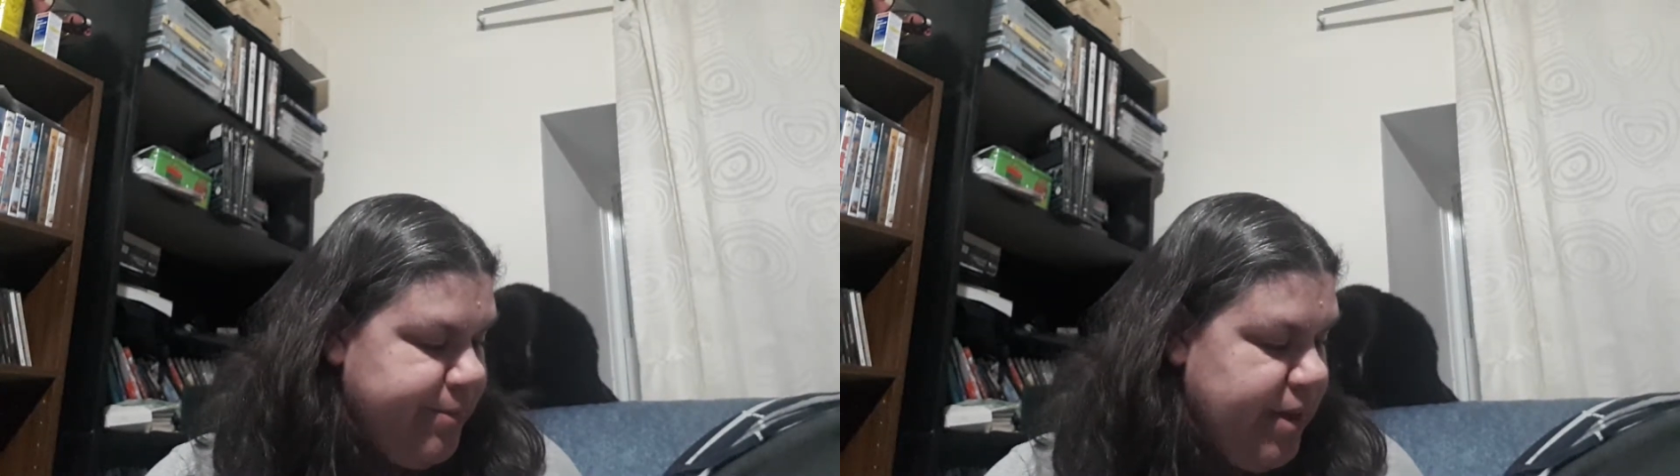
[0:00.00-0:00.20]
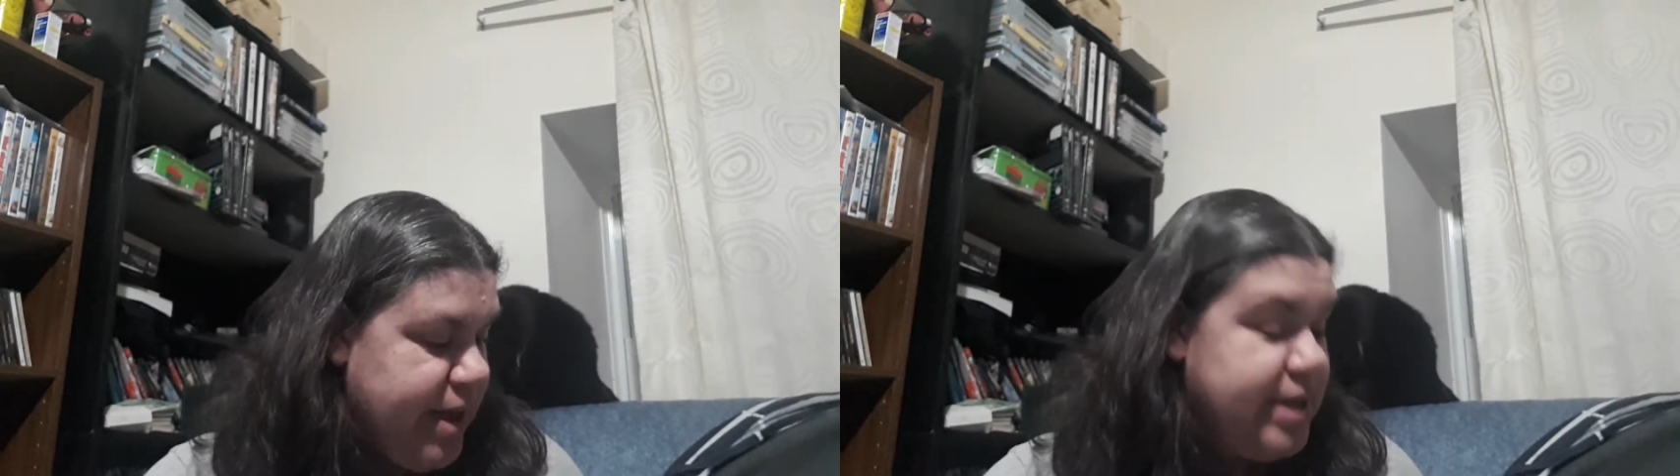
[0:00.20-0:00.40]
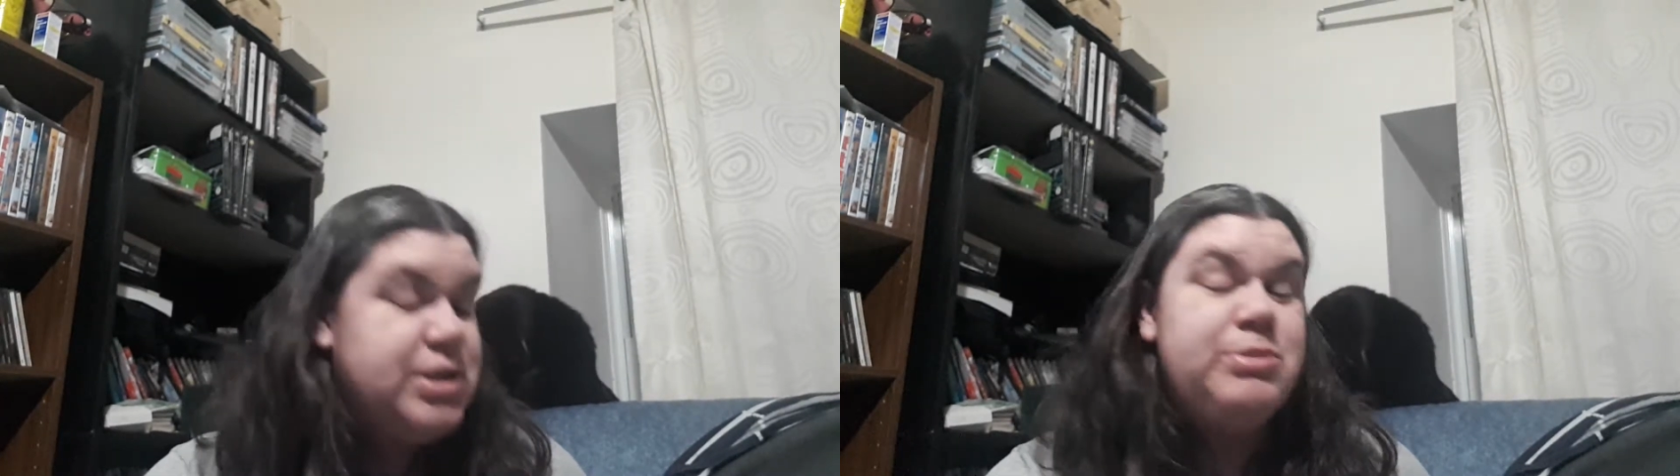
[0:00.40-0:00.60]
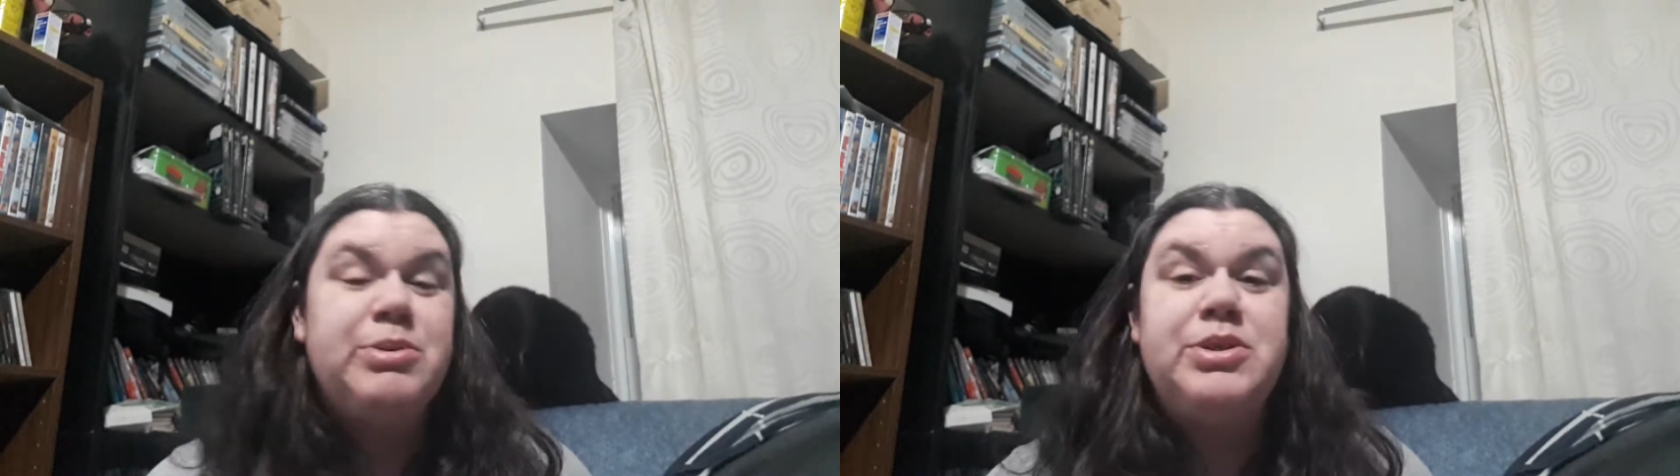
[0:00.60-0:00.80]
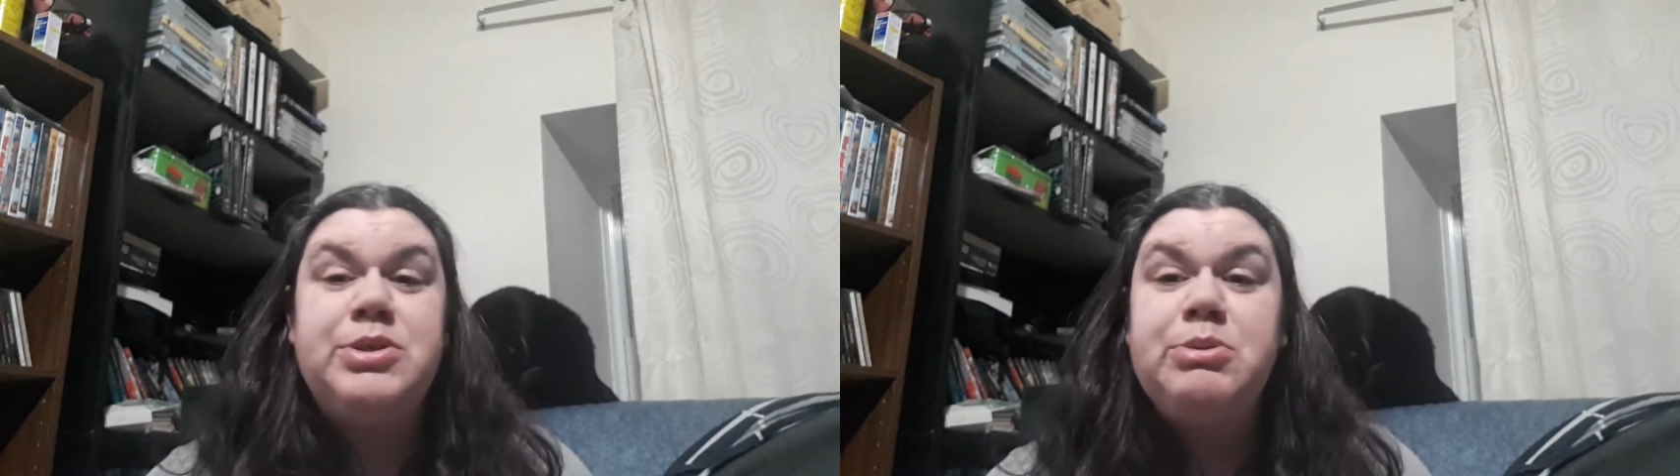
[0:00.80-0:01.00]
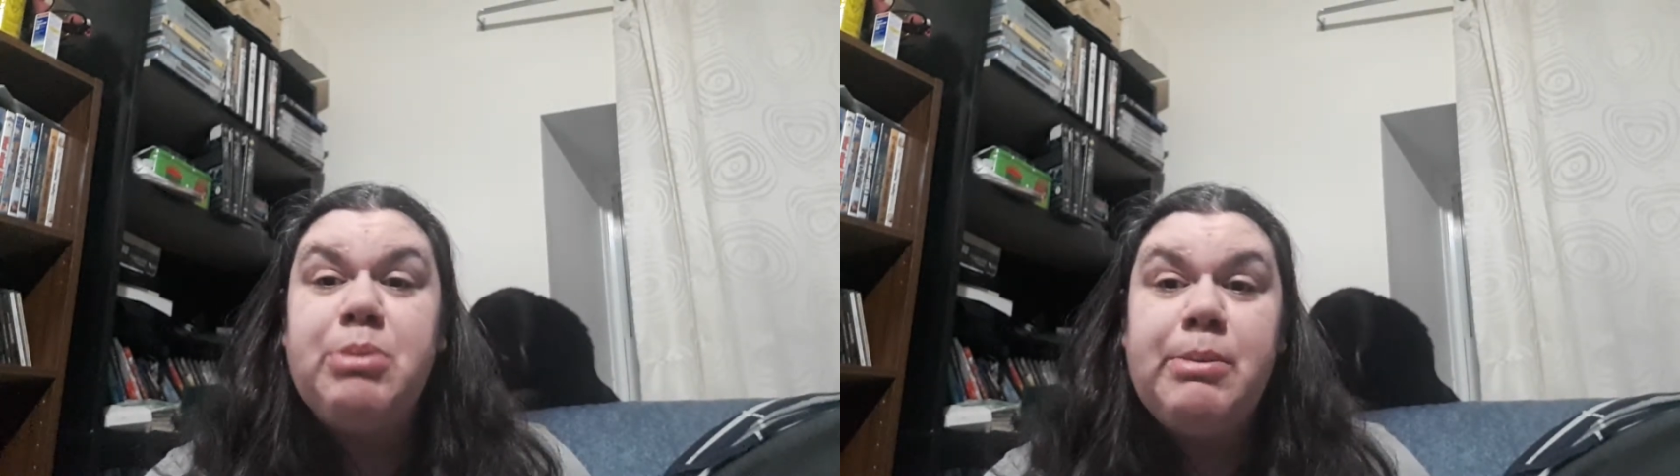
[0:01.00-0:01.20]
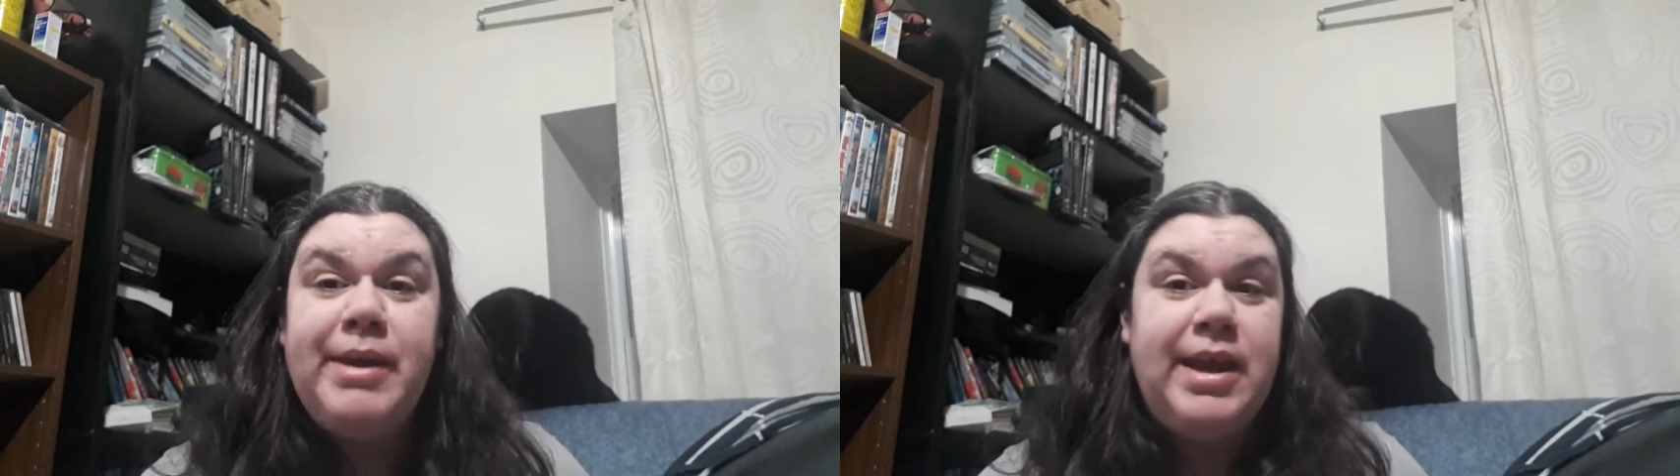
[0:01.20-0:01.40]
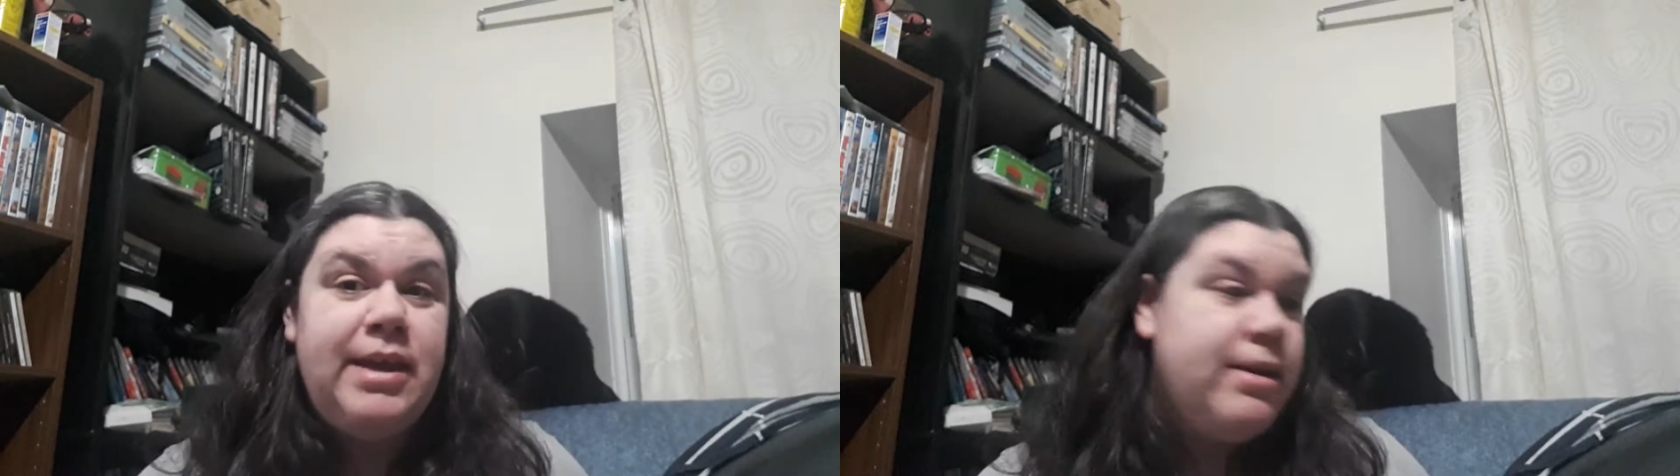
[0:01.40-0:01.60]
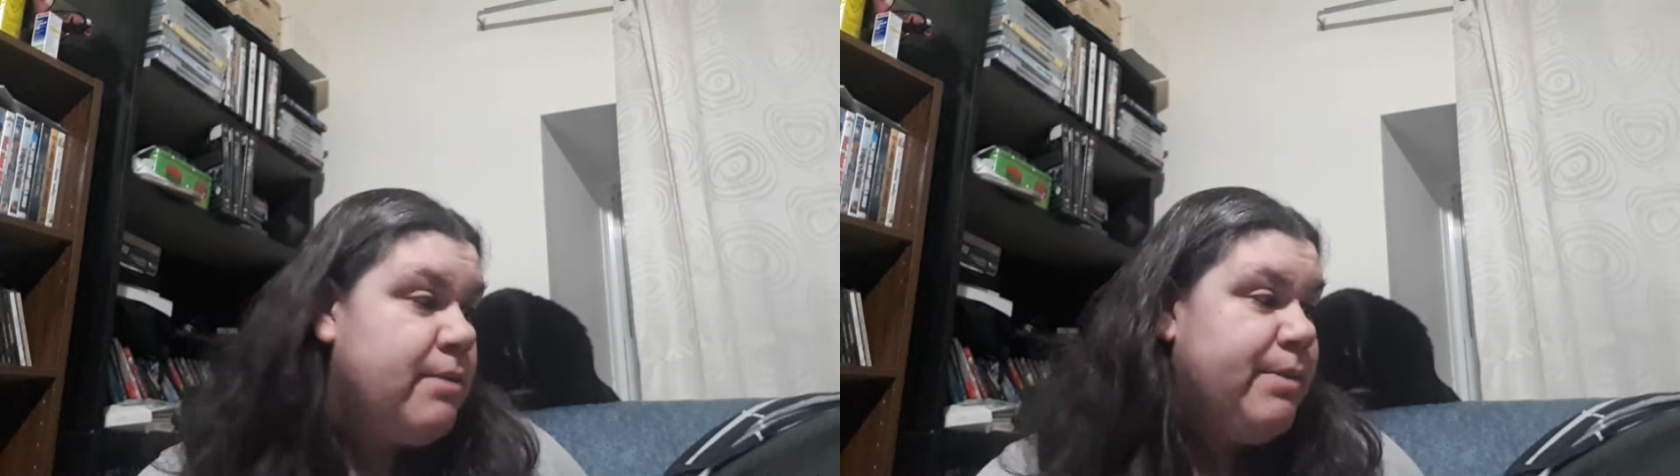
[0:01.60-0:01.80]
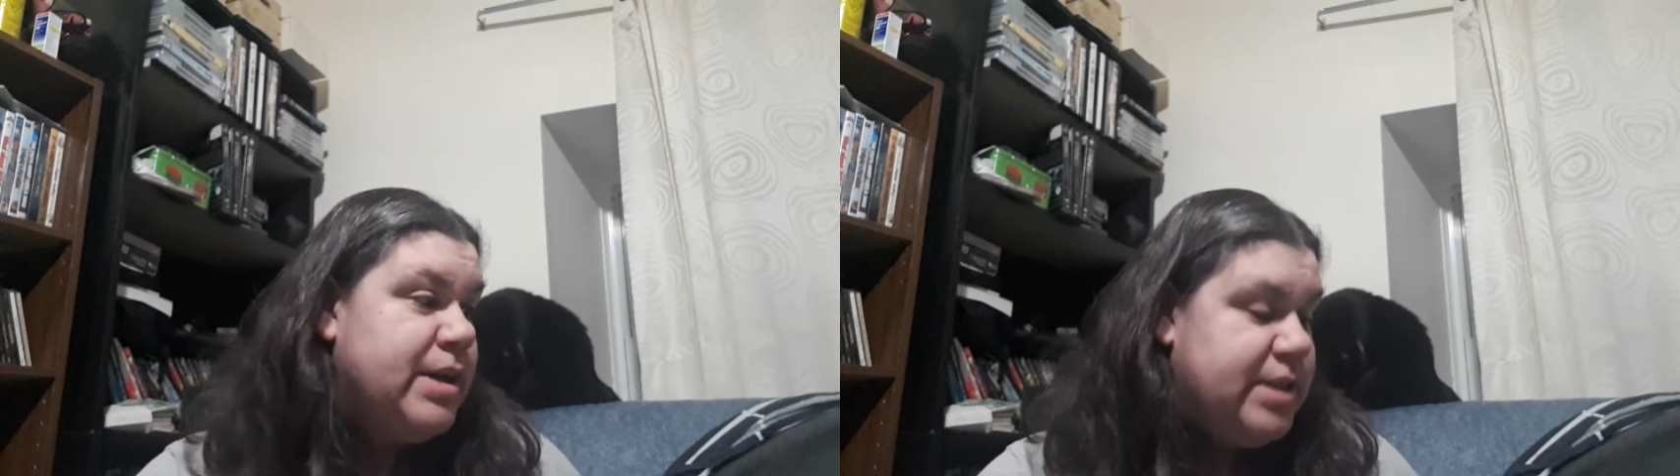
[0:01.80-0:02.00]
like a super mini
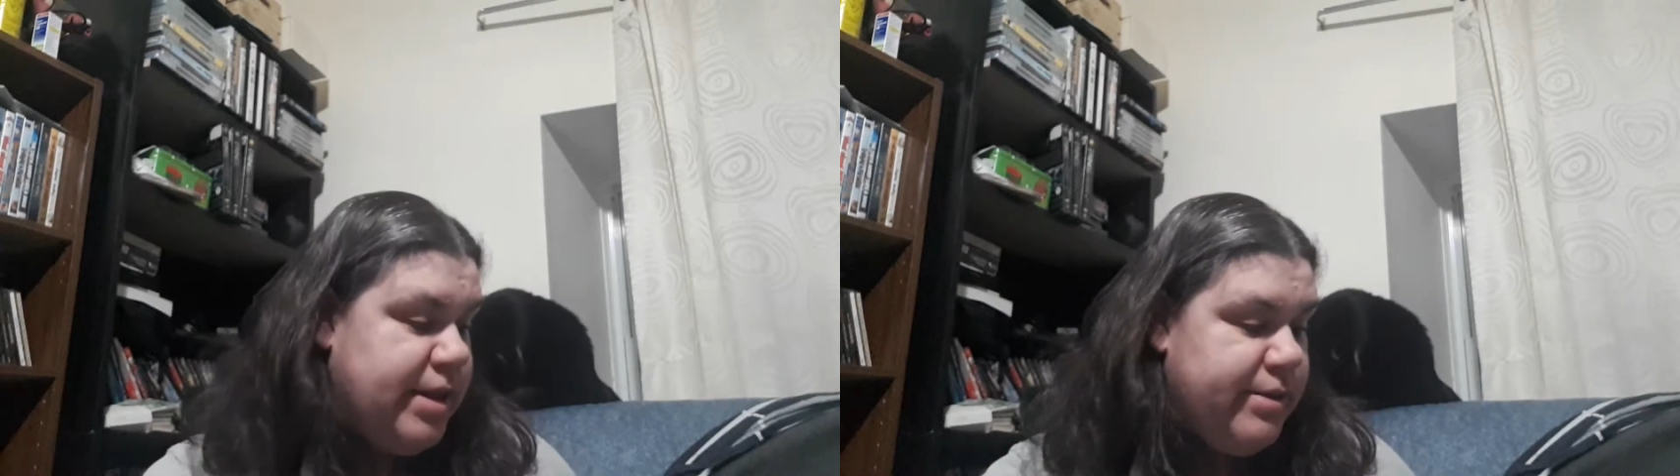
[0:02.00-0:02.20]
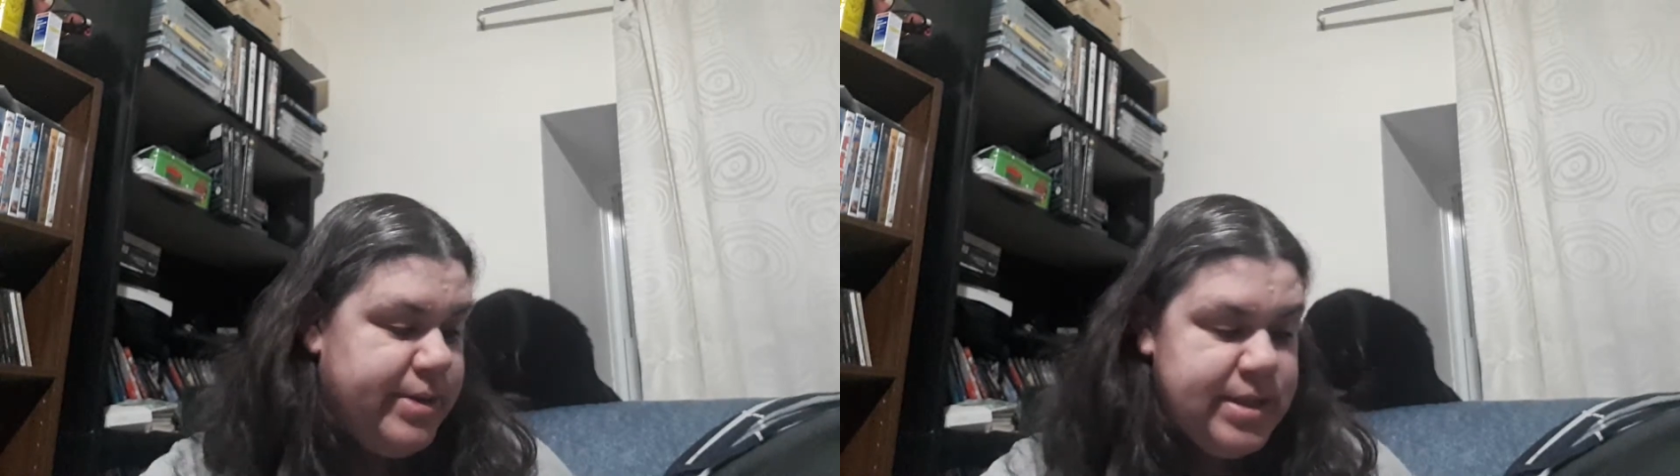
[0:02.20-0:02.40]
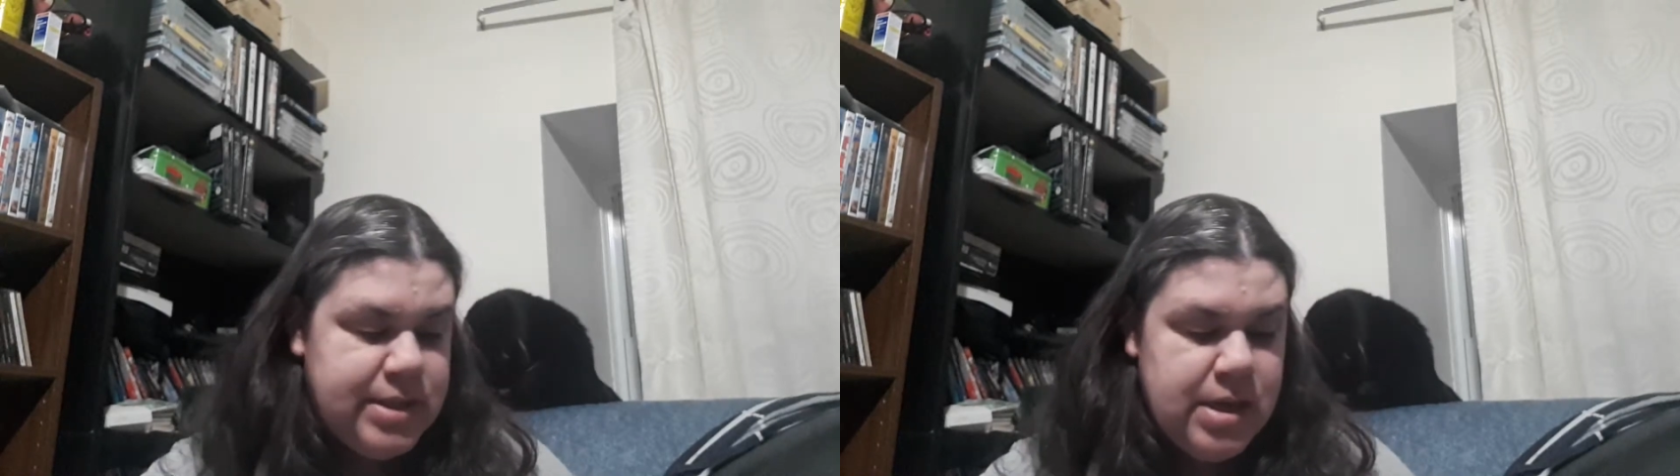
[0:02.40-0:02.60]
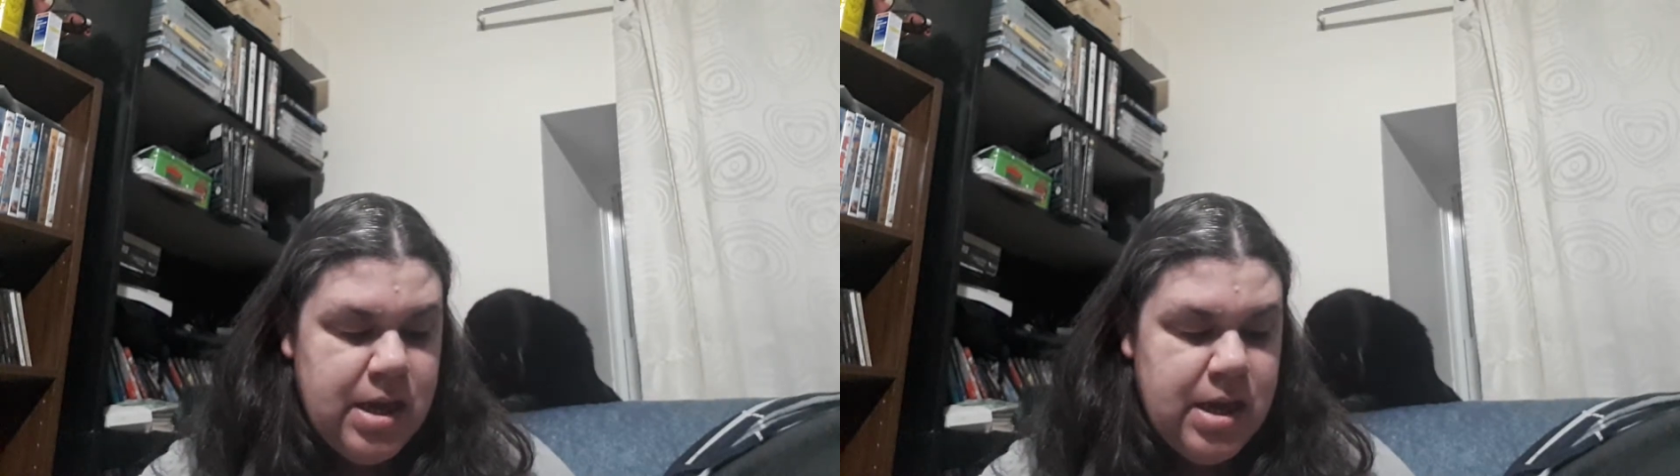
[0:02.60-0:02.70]
compared to the other ones.